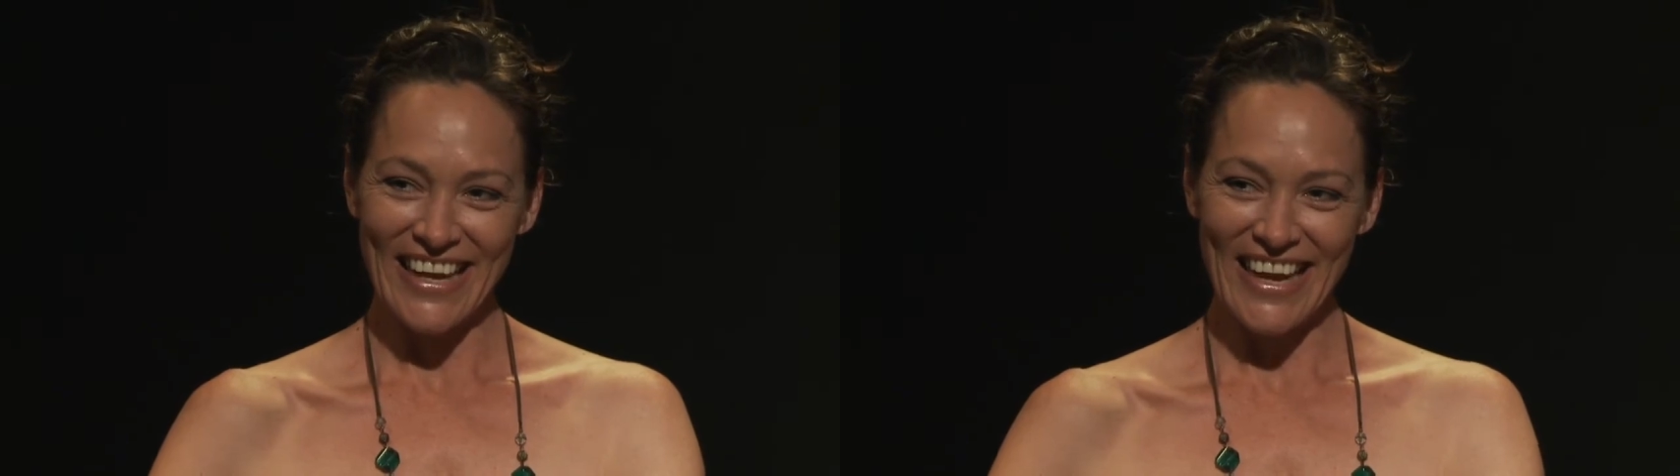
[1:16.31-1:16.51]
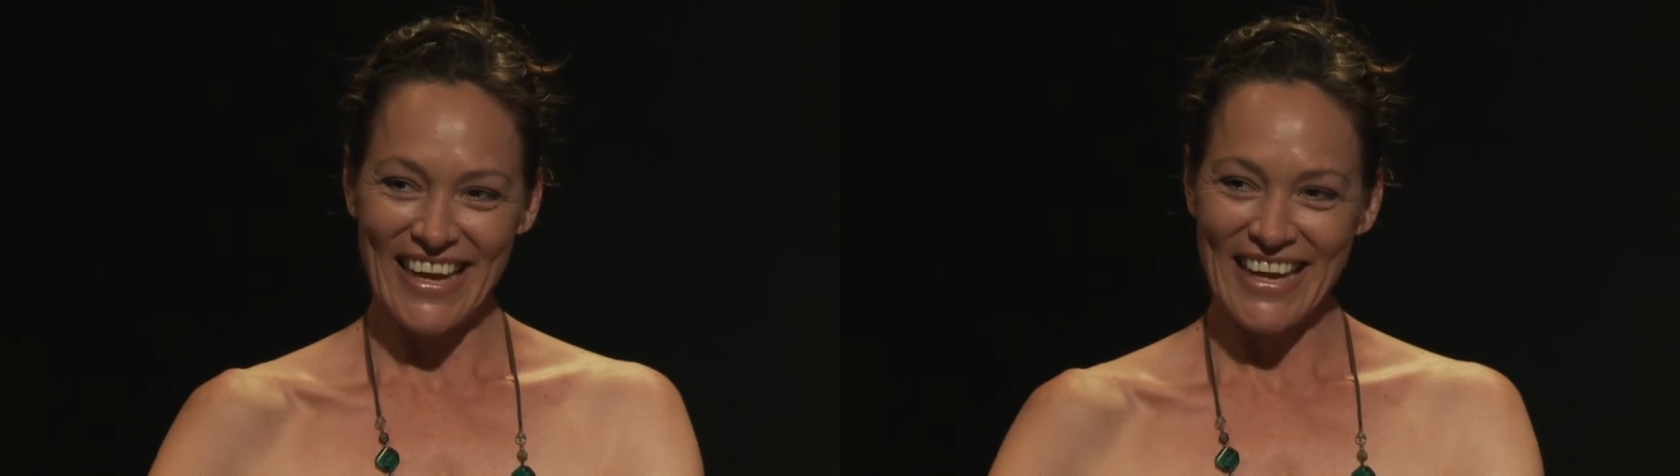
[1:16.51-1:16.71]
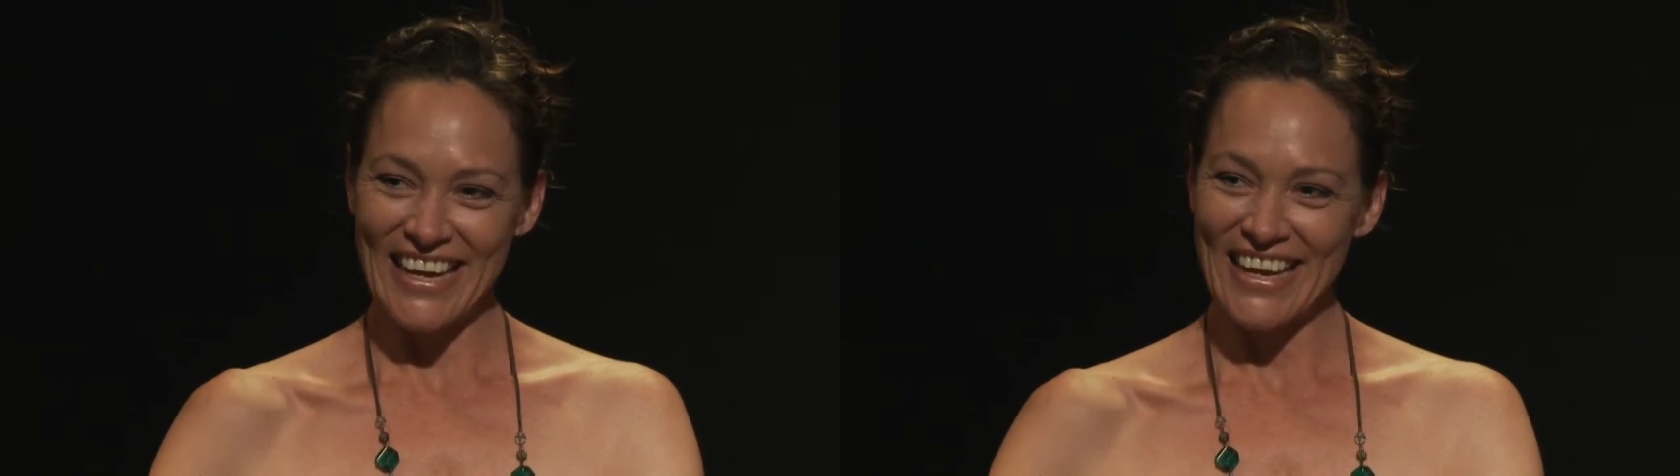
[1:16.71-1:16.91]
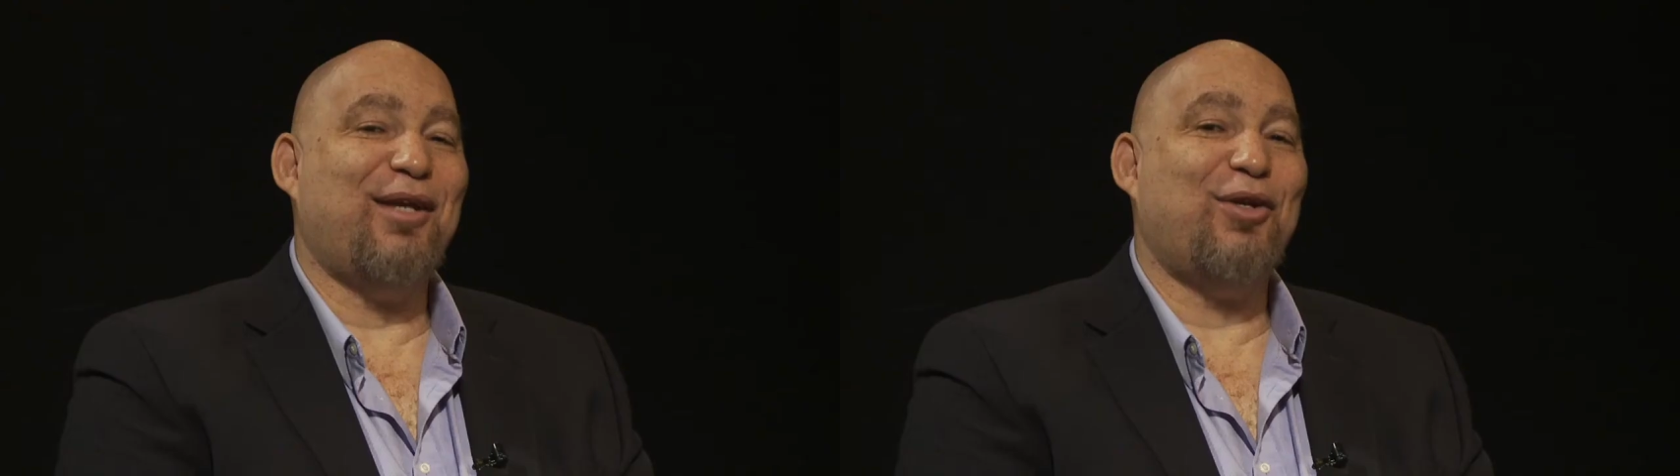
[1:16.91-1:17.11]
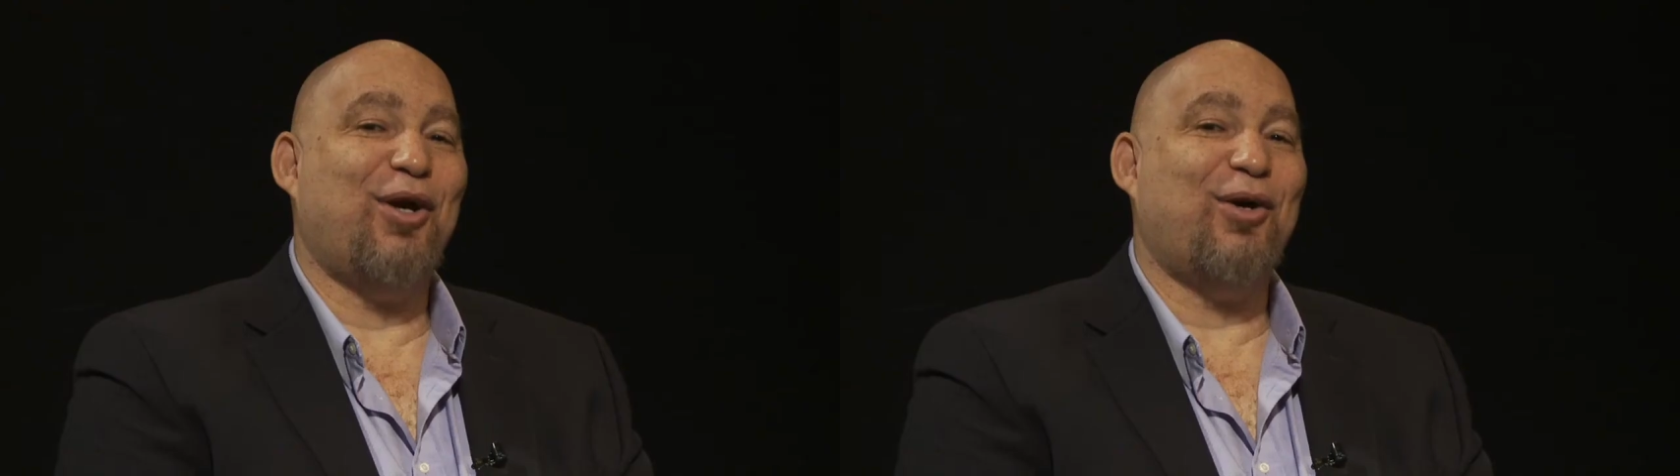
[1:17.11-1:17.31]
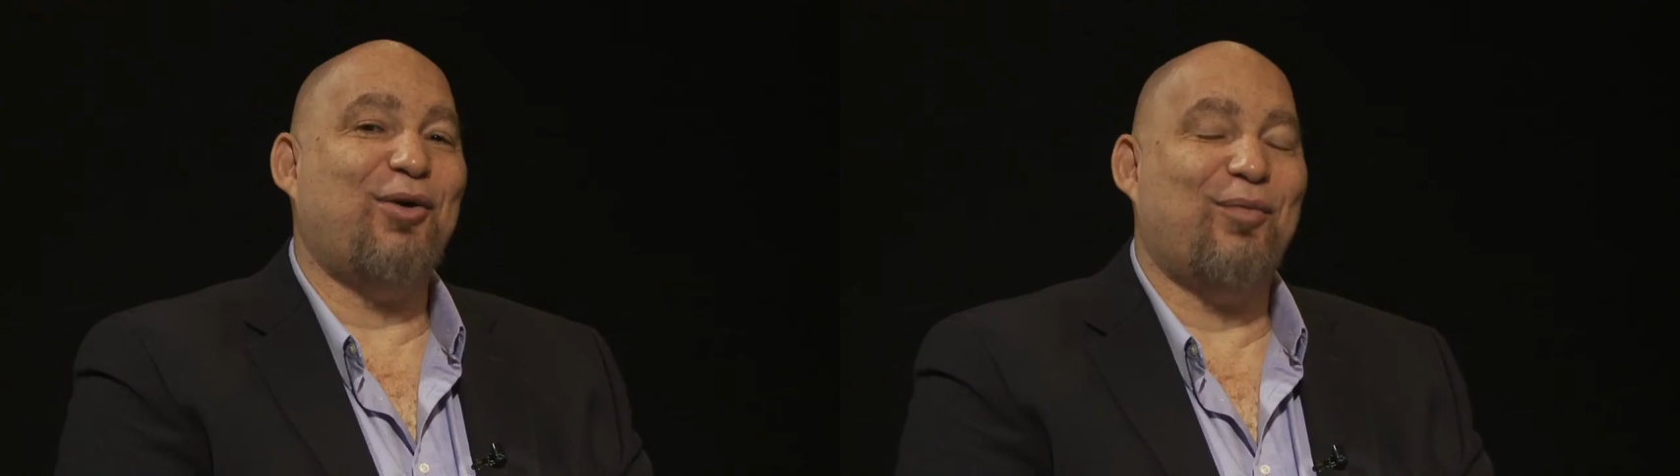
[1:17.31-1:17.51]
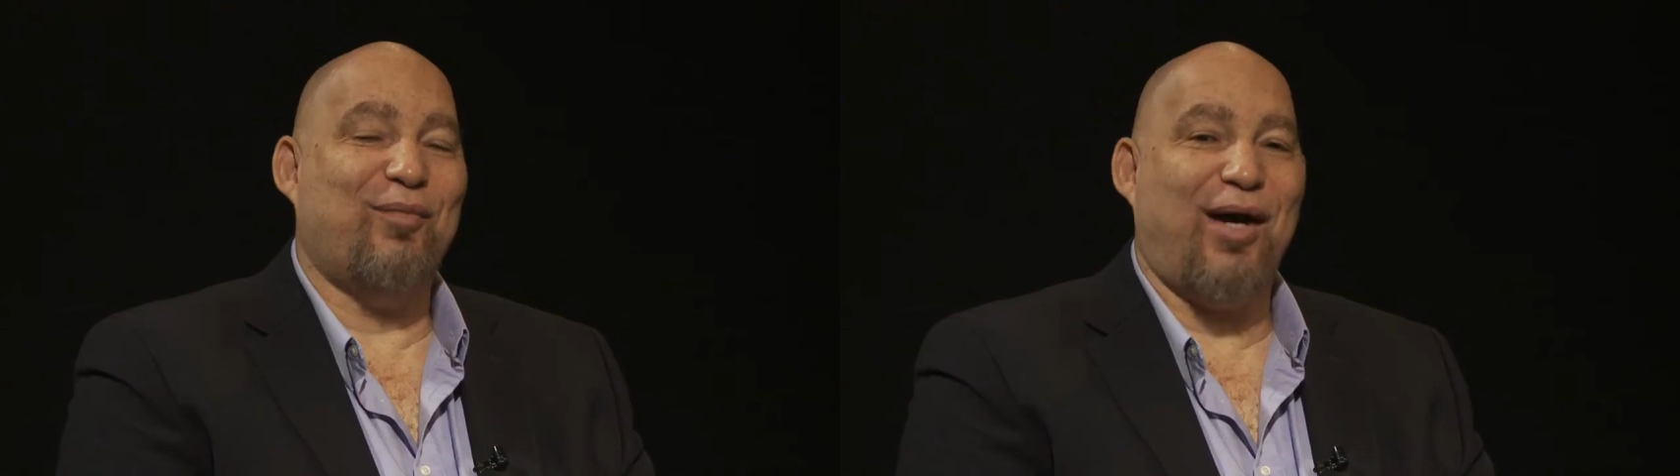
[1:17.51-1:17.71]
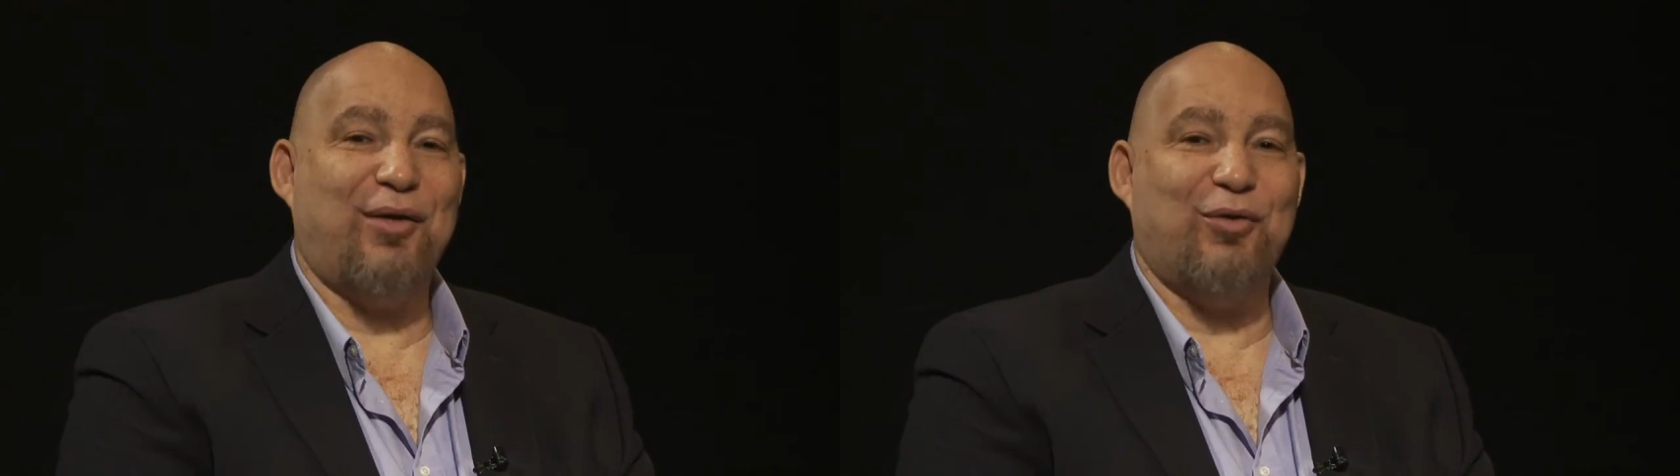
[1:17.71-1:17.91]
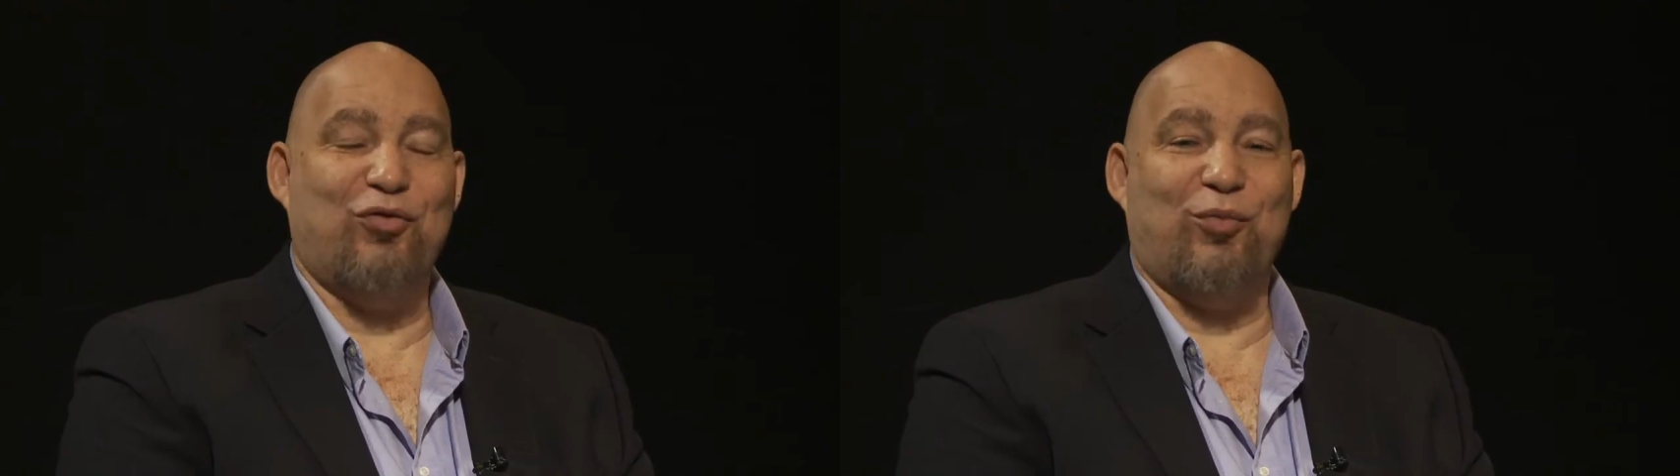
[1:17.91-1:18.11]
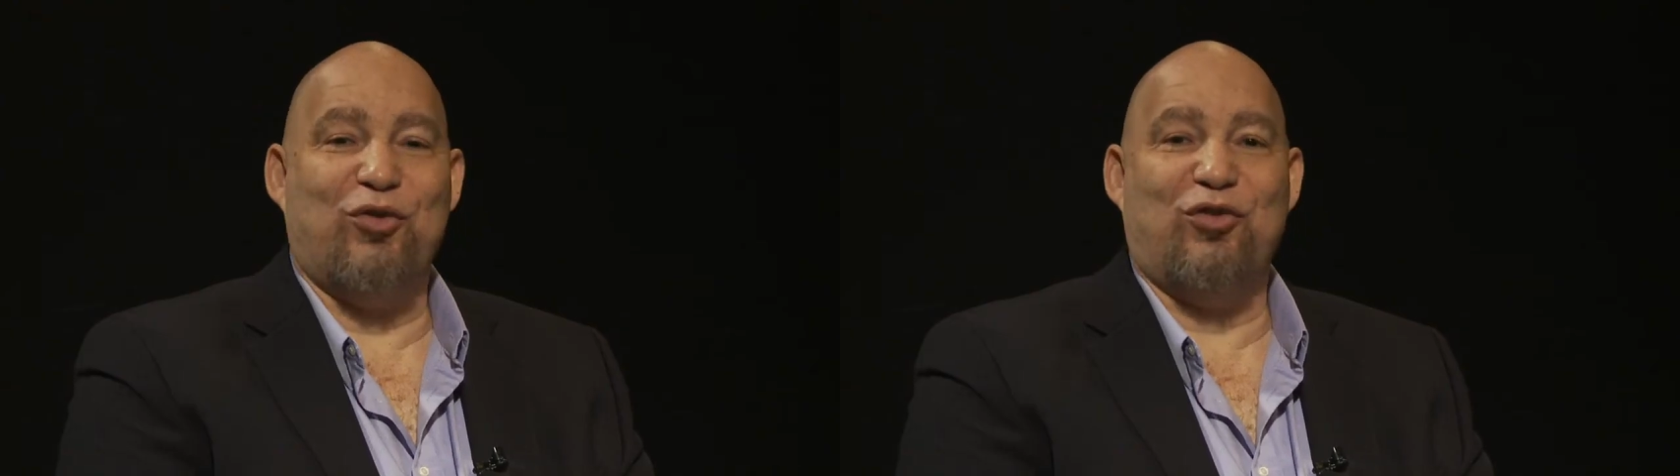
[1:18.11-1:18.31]
You may know Manu
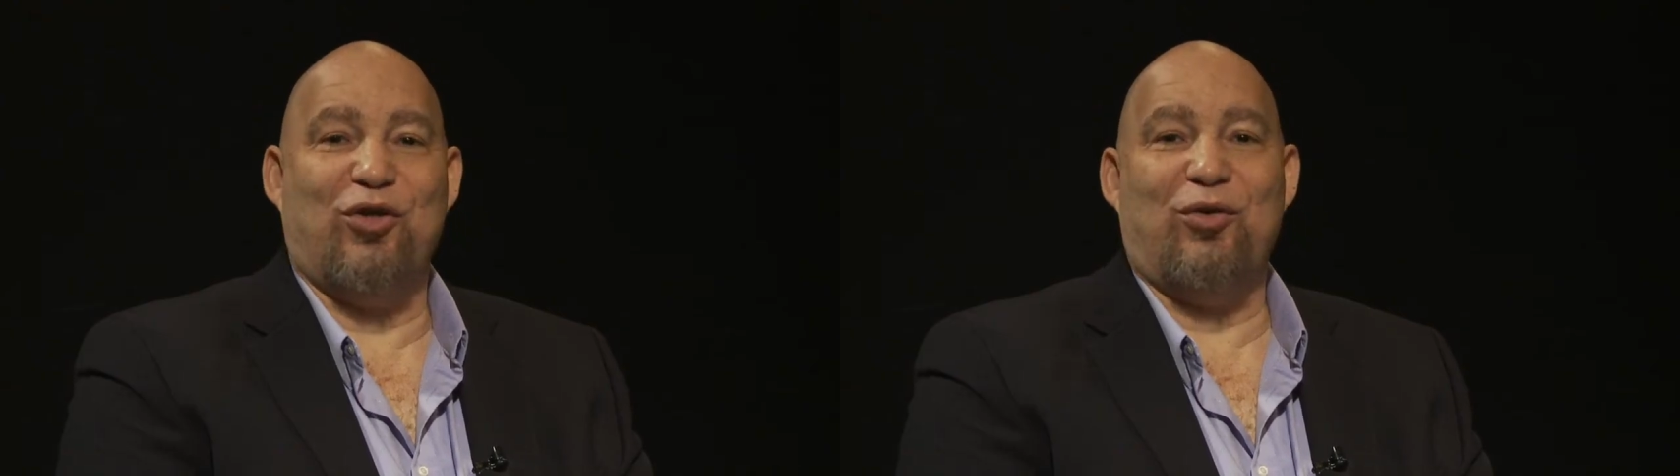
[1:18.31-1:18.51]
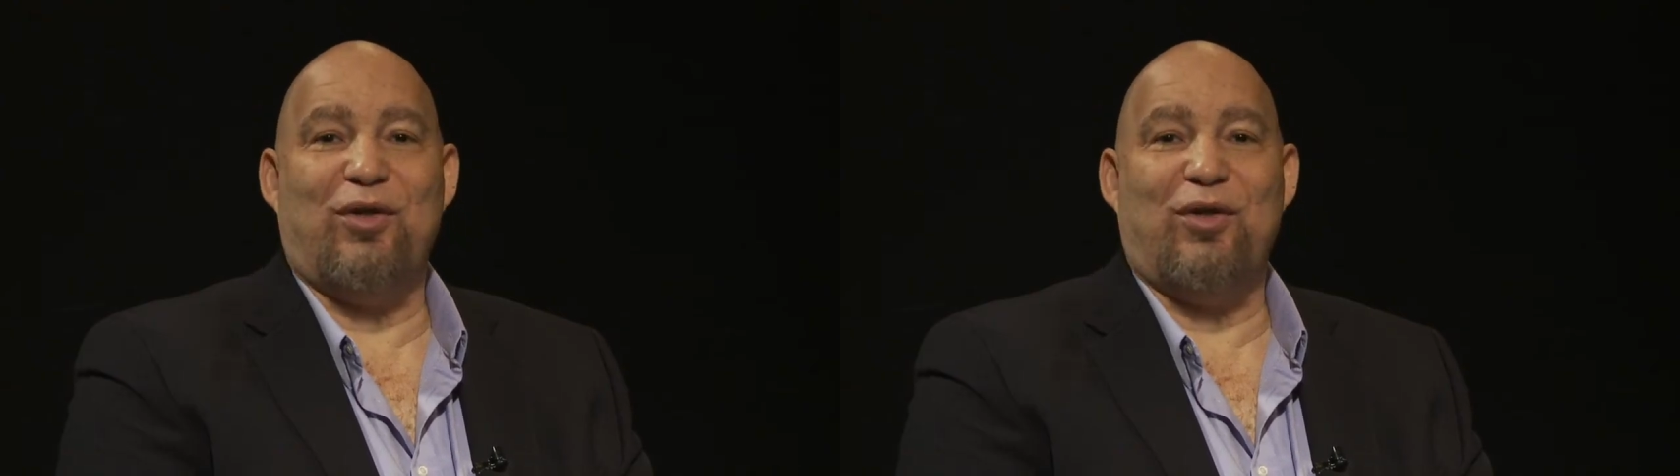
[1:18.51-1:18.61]
from a show